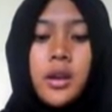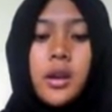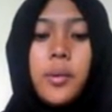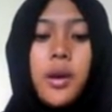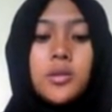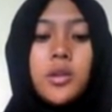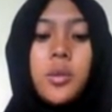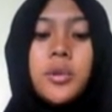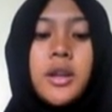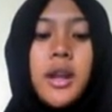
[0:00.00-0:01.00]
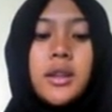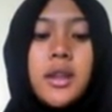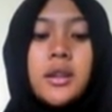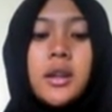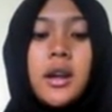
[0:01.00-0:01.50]
About
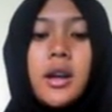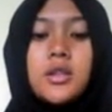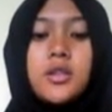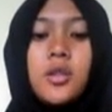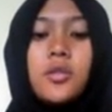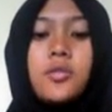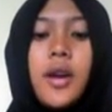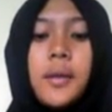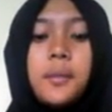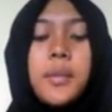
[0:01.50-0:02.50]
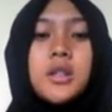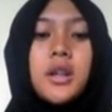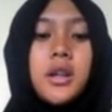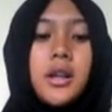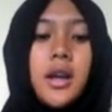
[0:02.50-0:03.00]
communicating, there are shown 5
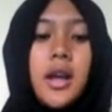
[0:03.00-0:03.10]
pictures